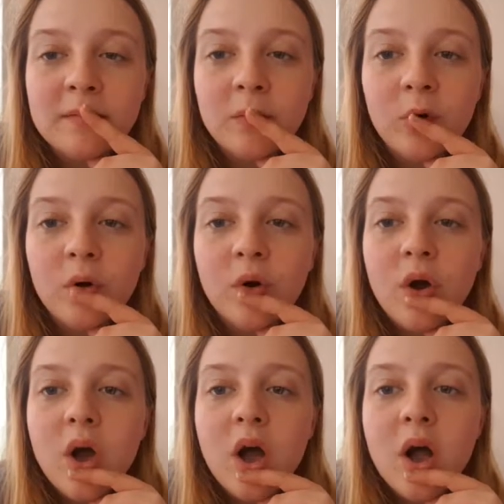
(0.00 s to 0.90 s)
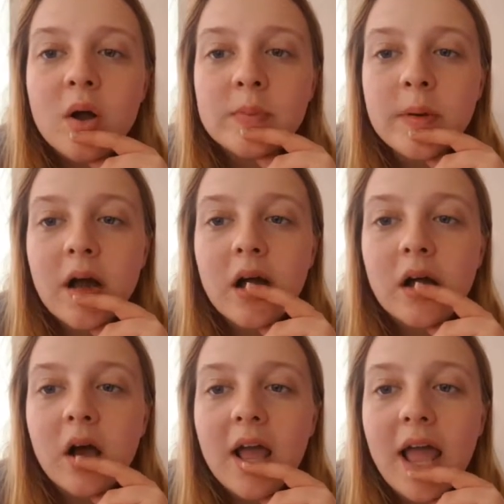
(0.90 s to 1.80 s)
any more. But
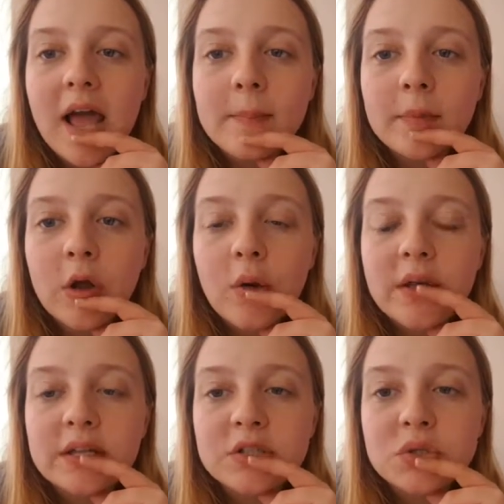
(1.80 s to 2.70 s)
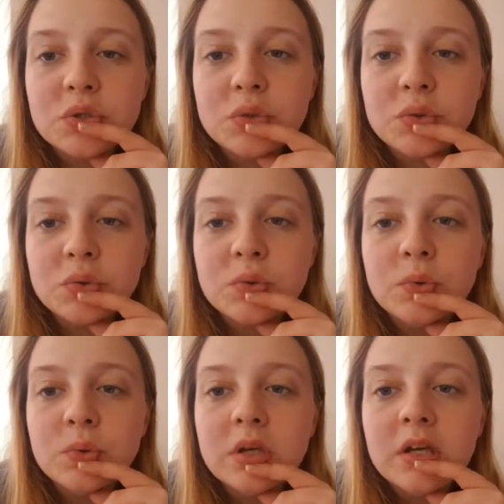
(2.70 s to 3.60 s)
I am going
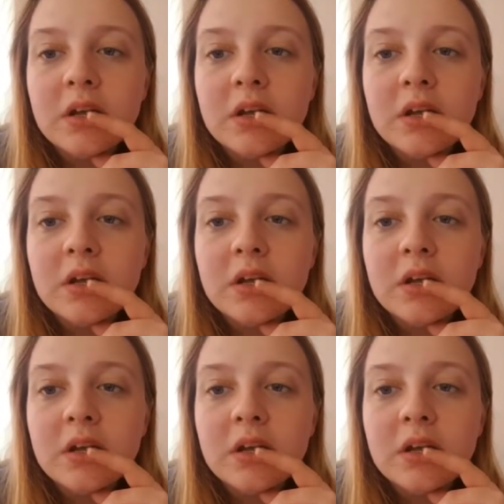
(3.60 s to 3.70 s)
to